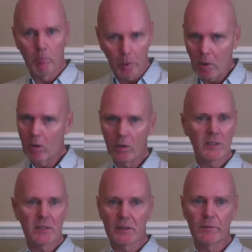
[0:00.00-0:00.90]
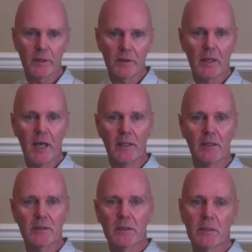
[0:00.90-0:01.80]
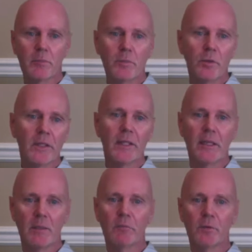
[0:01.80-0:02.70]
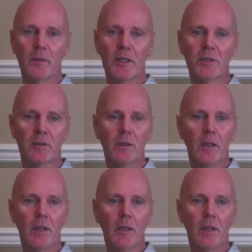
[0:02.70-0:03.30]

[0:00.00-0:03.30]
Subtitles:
blog, stuff like that, is to communicate information